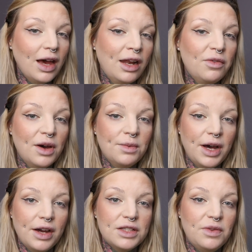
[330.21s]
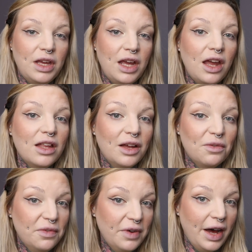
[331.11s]
and if that works for you
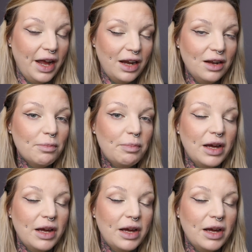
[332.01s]
then fine,